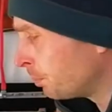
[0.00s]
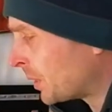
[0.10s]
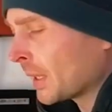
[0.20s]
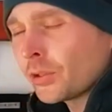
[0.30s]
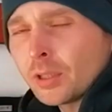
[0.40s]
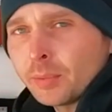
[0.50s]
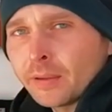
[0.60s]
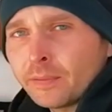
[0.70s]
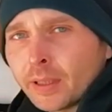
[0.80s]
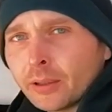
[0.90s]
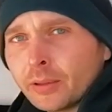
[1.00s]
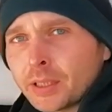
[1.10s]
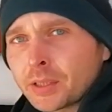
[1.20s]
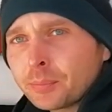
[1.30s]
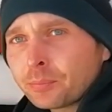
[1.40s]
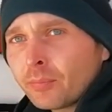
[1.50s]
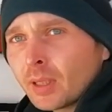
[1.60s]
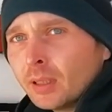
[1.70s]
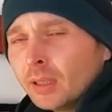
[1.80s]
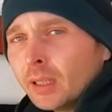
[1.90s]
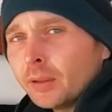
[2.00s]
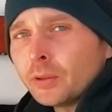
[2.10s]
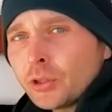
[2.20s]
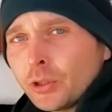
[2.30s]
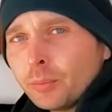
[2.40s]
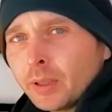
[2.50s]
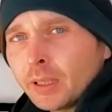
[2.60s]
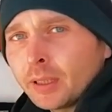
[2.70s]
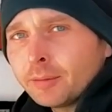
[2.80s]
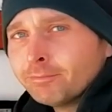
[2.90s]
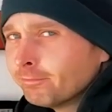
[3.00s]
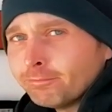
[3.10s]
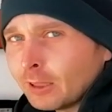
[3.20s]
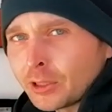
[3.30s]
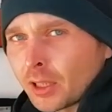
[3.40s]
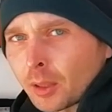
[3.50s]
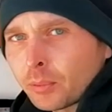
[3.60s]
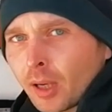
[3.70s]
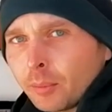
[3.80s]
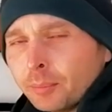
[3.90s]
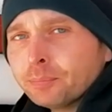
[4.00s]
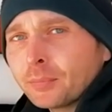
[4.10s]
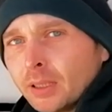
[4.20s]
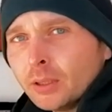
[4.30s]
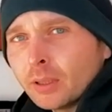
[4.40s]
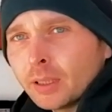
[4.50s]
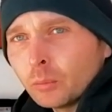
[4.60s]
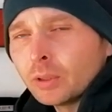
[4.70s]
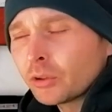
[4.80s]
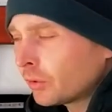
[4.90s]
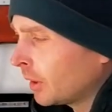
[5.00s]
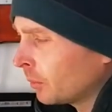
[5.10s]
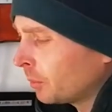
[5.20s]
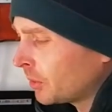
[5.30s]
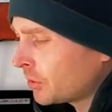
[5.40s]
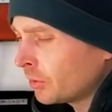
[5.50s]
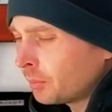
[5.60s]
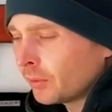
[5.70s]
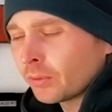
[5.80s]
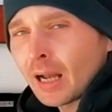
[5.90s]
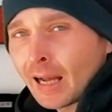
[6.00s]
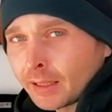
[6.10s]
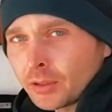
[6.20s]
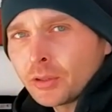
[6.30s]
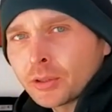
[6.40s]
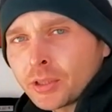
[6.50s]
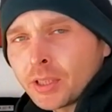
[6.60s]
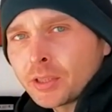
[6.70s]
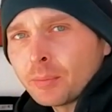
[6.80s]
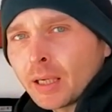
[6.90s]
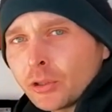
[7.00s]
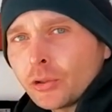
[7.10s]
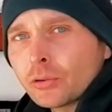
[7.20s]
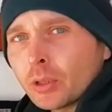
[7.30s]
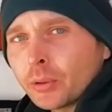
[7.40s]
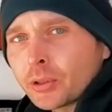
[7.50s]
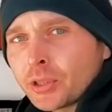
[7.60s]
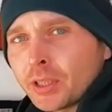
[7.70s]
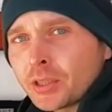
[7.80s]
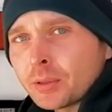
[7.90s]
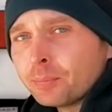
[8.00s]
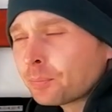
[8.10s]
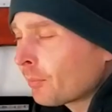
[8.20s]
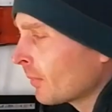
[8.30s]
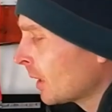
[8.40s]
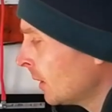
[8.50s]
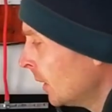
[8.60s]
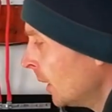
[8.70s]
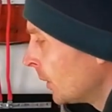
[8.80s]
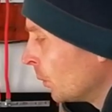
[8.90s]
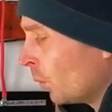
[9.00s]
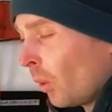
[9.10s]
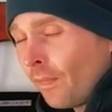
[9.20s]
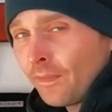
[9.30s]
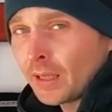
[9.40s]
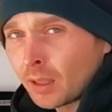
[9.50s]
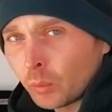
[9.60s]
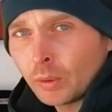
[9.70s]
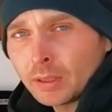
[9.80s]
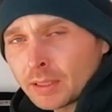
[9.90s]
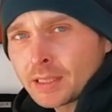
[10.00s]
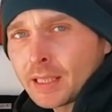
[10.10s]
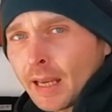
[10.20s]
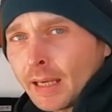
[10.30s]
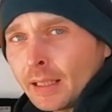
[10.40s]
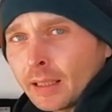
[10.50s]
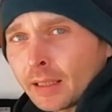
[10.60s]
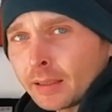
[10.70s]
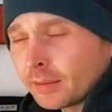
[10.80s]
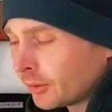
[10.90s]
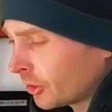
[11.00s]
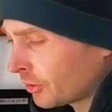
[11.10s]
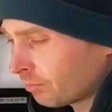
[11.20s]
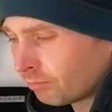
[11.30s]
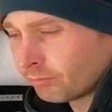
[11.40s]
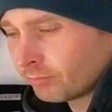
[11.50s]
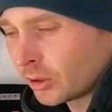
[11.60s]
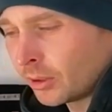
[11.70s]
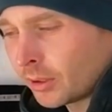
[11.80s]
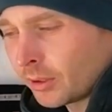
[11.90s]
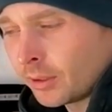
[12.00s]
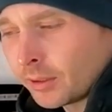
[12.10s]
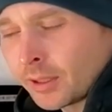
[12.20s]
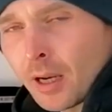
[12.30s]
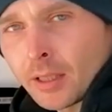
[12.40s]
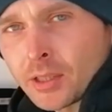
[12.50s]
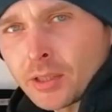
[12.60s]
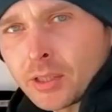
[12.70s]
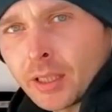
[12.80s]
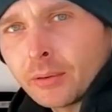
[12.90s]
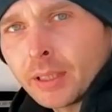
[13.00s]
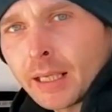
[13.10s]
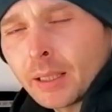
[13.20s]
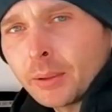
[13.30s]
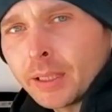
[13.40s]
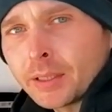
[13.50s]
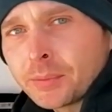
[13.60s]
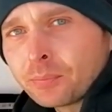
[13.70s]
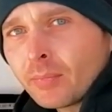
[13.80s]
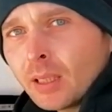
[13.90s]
potentially be a fire risk. If it's too big, it's not a problem. You, it will it will be suitable for adding to your system as you grow your system. The one thing I will say, and just cut the, the nonsense here and now, is